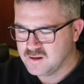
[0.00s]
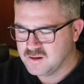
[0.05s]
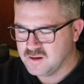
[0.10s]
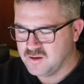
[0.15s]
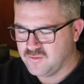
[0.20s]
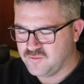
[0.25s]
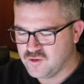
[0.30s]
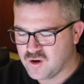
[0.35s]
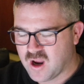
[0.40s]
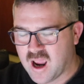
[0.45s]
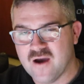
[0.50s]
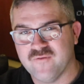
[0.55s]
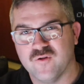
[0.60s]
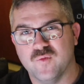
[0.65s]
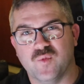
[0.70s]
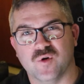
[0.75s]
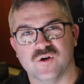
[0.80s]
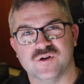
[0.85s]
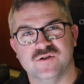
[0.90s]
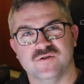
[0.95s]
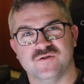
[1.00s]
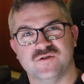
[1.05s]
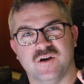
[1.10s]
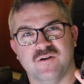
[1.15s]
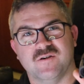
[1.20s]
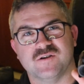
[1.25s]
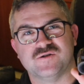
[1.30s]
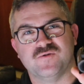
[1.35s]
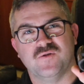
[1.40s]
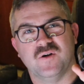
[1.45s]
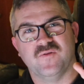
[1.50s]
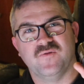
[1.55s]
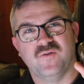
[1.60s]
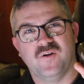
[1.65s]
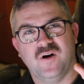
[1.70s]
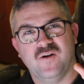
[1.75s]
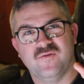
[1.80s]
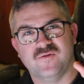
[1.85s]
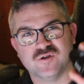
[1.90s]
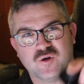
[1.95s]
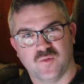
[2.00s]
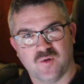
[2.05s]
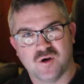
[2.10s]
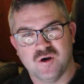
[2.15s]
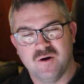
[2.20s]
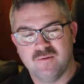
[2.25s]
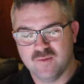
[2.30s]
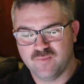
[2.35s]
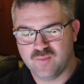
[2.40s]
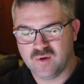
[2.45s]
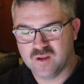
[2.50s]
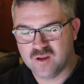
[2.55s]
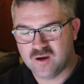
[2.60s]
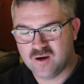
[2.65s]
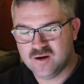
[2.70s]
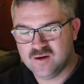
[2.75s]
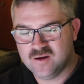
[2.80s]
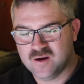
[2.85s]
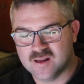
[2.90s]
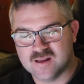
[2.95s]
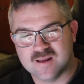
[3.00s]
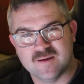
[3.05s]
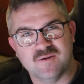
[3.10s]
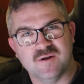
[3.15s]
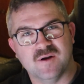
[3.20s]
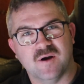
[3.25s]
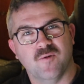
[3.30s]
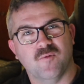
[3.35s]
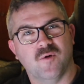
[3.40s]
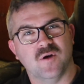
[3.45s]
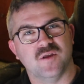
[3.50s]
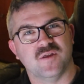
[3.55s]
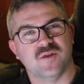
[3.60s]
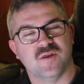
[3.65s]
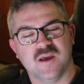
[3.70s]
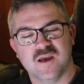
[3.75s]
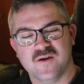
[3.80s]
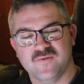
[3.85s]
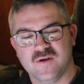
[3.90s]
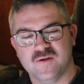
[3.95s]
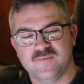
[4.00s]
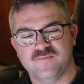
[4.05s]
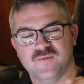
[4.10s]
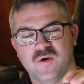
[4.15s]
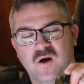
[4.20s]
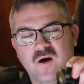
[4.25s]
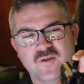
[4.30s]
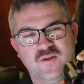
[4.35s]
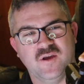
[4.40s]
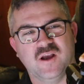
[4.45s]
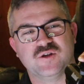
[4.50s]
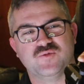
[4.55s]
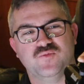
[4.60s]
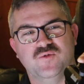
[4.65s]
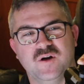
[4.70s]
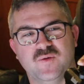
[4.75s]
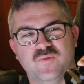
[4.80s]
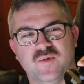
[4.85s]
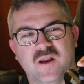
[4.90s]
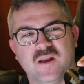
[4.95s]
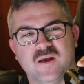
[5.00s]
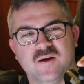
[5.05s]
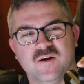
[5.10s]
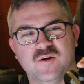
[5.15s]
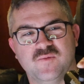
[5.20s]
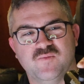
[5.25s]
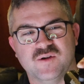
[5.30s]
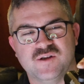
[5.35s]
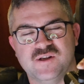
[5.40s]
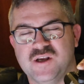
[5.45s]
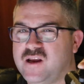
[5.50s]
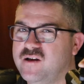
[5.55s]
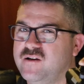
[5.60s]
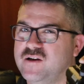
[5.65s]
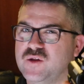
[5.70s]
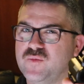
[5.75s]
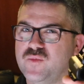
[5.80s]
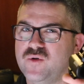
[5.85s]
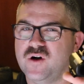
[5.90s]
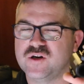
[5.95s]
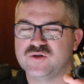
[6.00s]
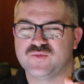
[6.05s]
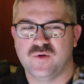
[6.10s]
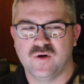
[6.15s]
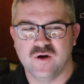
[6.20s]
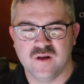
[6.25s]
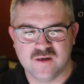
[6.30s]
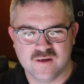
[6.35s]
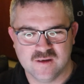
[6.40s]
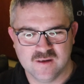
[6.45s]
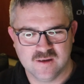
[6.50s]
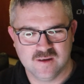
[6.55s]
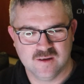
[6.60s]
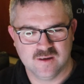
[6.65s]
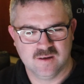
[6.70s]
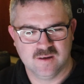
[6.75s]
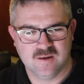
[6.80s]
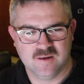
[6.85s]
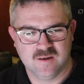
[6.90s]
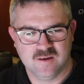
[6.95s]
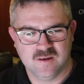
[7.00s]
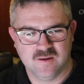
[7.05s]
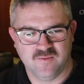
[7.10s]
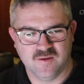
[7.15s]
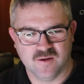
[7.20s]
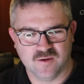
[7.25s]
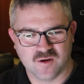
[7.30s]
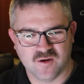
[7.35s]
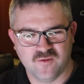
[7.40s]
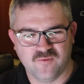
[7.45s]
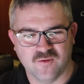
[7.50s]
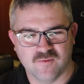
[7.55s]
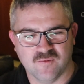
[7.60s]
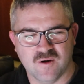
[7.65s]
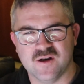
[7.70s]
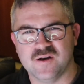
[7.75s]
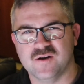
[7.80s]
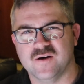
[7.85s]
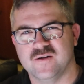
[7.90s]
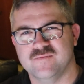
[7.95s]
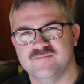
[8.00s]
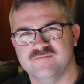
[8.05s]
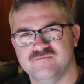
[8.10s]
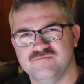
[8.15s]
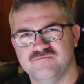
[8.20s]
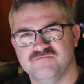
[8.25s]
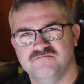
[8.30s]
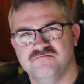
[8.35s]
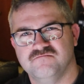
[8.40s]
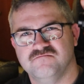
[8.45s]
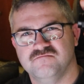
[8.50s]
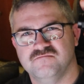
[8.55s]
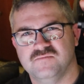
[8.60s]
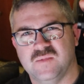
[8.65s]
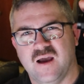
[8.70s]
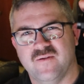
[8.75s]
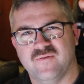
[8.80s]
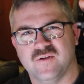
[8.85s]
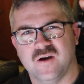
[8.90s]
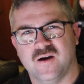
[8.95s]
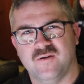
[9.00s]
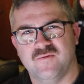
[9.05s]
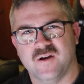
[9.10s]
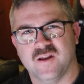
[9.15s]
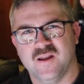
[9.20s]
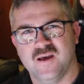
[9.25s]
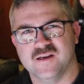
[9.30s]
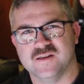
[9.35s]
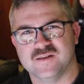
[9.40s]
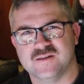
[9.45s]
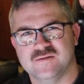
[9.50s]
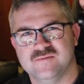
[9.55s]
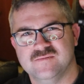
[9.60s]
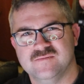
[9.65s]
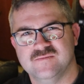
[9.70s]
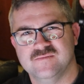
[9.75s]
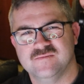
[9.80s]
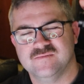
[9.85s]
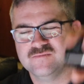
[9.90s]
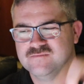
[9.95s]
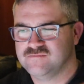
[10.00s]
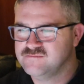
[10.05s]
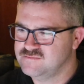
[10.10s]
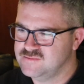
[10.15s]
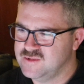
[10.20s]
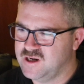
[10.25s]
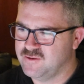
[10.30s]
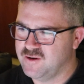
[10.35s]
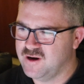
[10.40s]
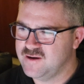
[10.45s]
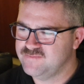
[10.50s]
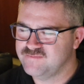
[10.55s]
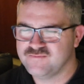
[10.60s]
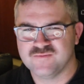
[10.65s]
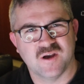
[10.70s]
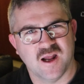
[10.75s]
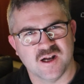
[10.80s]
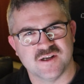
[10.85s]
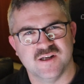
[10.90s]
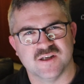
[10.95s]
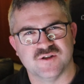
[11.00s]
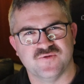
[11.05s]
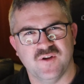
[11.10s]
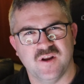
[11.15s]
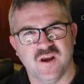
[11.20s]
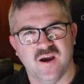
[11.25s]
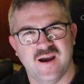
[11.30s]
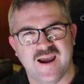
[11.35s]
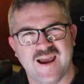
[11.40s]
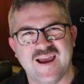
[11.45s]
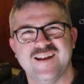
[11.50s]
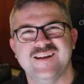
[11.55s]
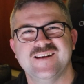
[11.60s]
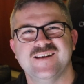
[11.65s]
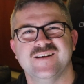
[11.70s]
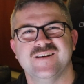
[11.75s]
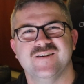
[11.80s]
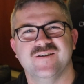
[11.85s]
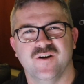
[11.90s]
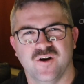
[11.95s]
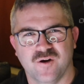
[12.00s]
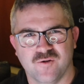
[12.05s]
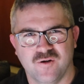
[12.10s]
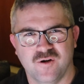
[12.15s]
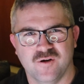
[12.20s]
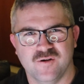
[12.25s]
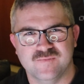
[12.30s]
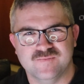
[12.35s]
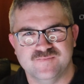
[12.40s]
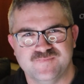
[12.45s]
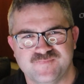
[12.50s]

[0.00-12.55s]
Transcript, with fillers: If you have a Bushnell TRS 25, drop a comment below and let me know what you think of it. I think it's pretty bloody good, particularly at the price point. If you're looking for red dot, have a go at one of these. Anyway, catch you next video and hooroo.